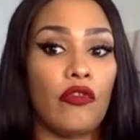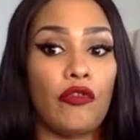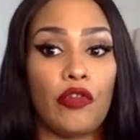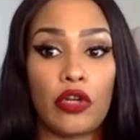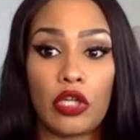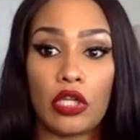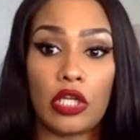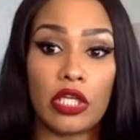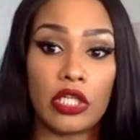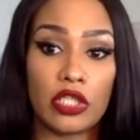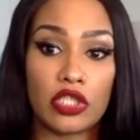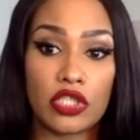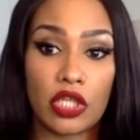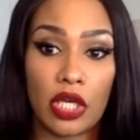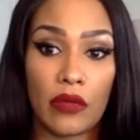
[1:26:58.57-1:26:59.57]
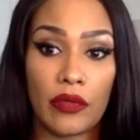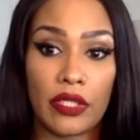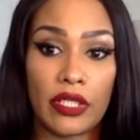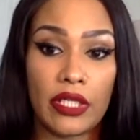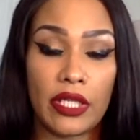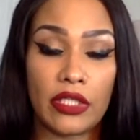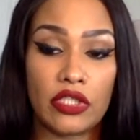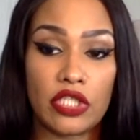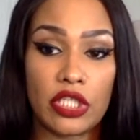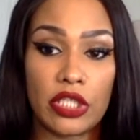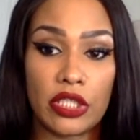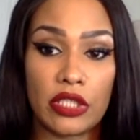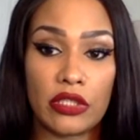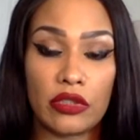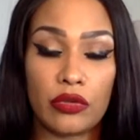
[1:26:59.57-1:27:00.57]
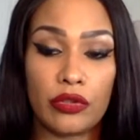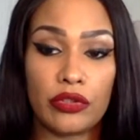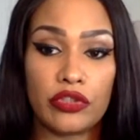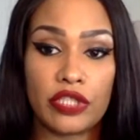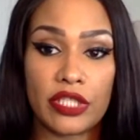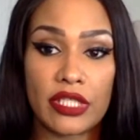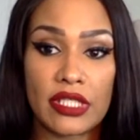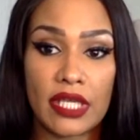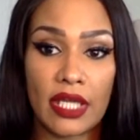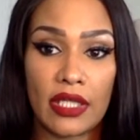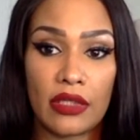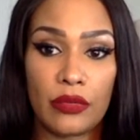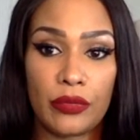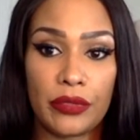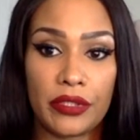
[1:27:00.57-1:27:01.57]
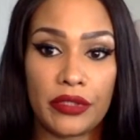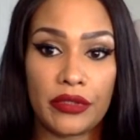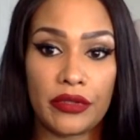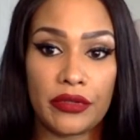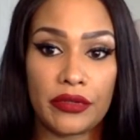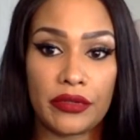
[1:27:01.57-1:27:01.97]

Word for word: For lunch, I would eat a grilled chicken salad with